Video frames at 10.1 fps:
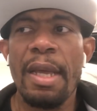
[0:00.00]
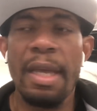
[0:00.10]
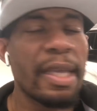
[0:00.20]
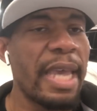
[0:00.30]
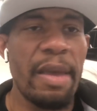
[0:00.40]

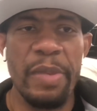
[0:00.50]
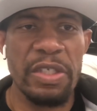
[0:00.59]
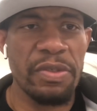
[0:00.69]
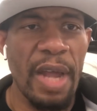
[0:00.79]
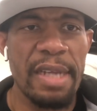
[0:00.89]
It can't be
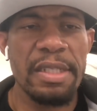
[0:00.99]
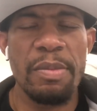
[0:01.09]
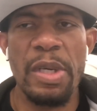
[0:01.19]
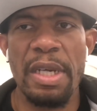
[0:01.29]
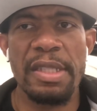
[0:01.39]
strategy
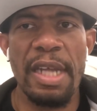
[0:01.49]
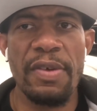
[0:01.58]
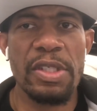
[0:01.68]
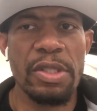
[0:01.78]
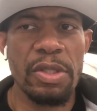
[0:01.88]
because
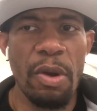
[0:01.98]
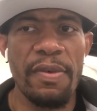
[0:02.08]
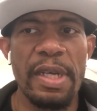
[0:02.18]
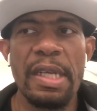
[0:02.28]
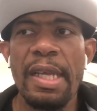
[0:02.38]
Dereck
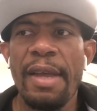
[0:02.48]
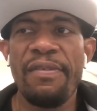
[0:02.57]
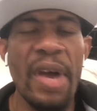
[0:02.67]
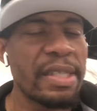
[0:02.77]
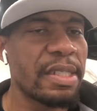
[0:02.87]
Chisora
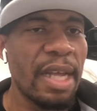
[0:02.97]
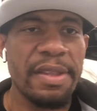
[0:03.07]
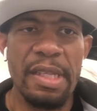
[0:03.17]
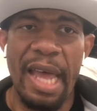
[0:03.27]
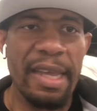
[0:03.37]
fights
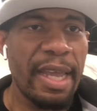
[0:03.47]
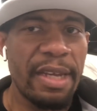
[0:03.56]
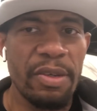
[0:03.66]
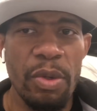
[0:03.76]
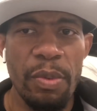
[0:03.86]
nothing like
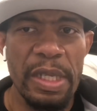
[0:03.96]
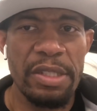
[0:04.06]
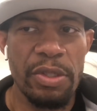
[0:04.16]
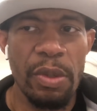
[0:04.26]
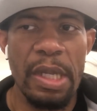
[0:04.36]
Andrew
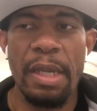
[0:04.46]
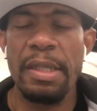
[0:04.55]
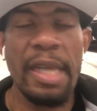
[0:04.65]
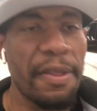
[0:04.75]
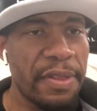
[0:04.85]
Ruiz
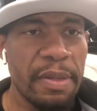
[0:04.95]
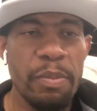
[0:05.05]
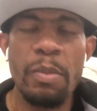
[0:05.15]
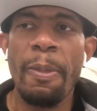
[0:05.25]
Jr., nothing.